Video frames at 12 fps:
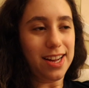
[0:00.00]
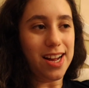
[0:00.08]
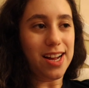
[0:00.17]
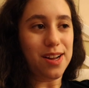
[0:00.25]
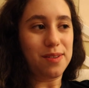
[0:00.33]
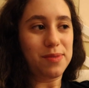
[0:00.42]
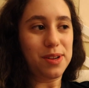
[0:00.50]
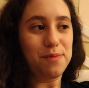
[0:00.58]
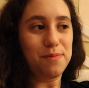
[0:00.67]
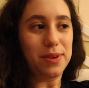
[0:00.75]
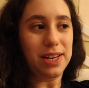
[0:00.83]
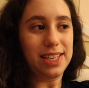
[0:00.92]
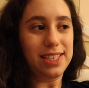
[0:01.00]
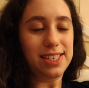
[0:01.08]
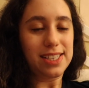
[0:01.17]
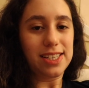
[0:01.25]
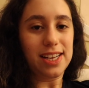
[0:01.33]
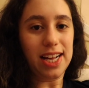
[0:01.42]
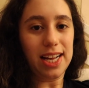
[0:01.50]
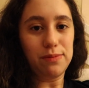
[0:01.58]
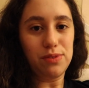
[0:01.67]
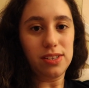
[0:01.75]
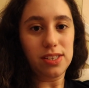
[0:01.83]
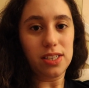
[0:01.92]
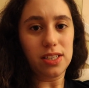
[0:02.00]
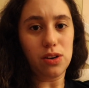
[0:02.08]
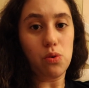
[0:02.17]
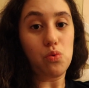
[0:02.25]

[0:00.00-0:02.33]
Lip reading: But I'm just gonna